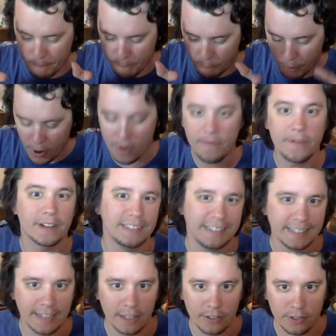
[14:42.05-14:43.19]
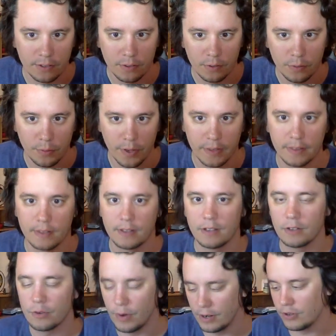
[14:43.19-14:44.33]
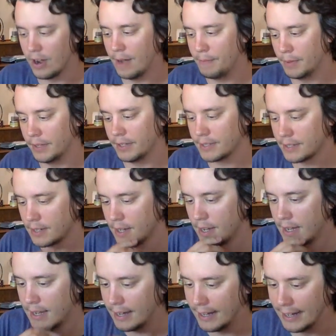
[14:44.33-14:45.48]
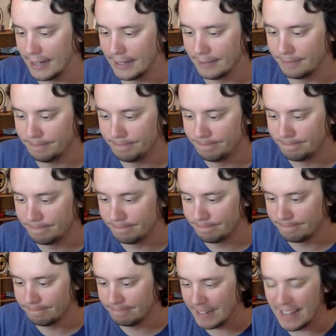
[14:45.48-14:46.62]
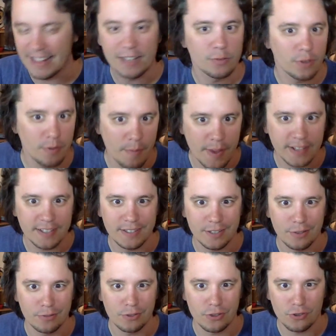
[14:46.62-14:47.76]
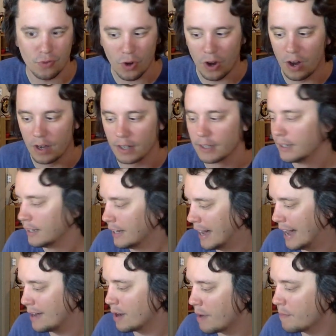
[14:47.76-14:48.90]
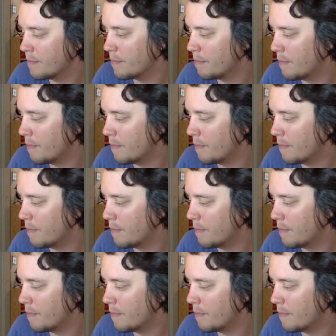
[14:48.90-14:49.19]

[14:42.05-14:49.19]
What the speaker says: perfectly together with Quadropolis. And that's really what makes it so strong. I'm